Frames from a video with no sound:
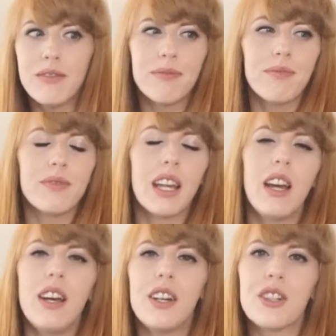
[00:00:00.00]
hey.
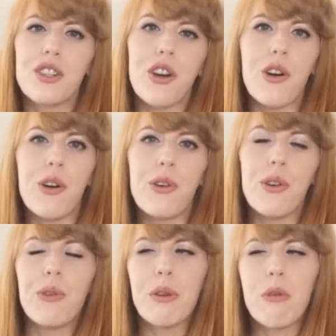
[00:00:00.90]

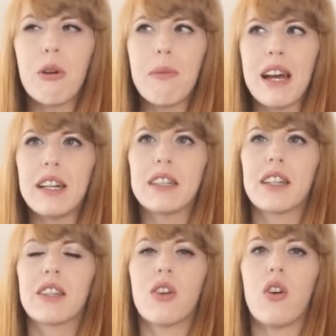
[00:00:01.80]
So we wore
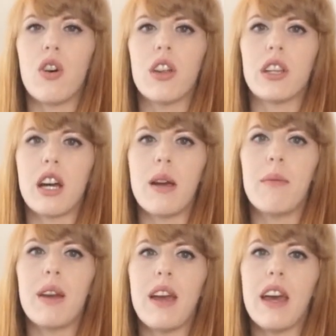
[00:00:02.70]
masks
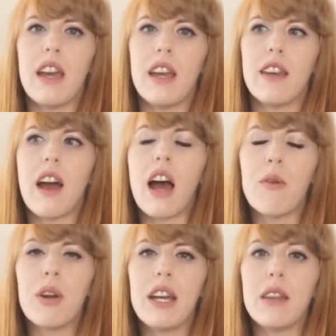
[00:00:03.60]
all the time,
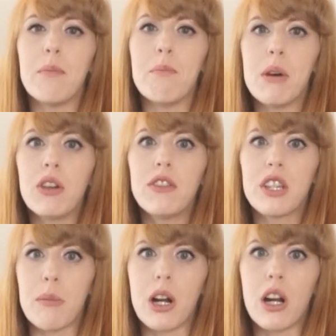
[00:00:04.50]
and I went in the
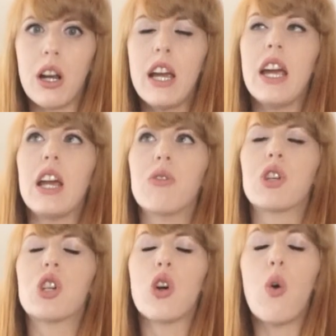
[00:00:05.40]
middle of summer.
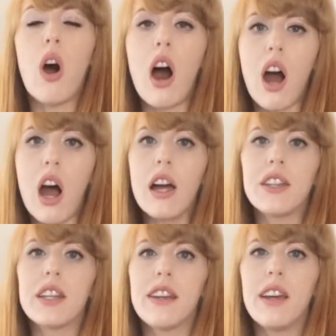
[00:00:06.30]
It was so
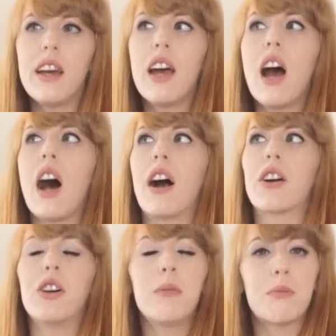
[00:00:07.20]
hot.
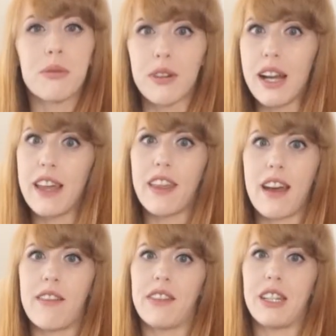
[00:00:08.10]
I couldn't
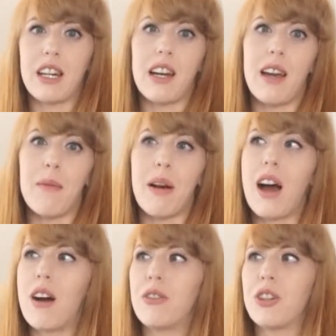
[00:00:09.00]
breathe half the
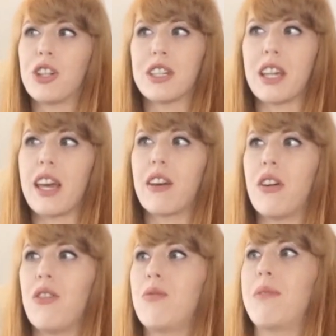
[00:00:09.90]
time. I was
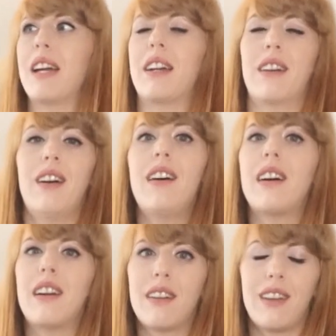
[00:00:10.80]
just like, oh my
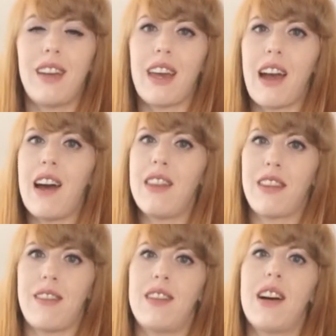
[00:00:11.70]
god.
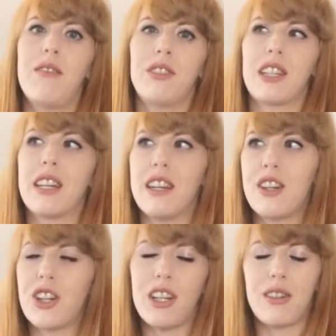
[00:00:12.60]
Like, I thought I
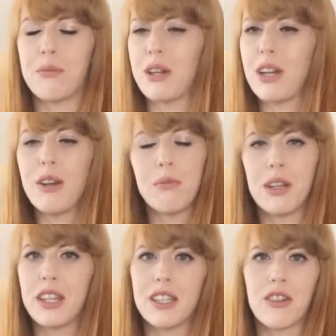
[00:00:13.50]
was conditioned,
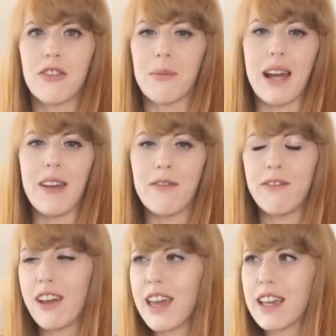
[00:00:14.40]
but you put this over
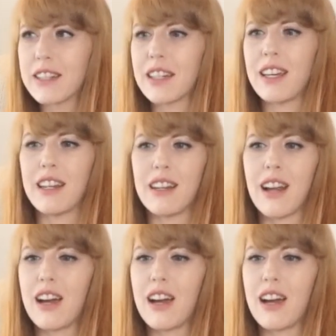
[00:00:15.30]
my face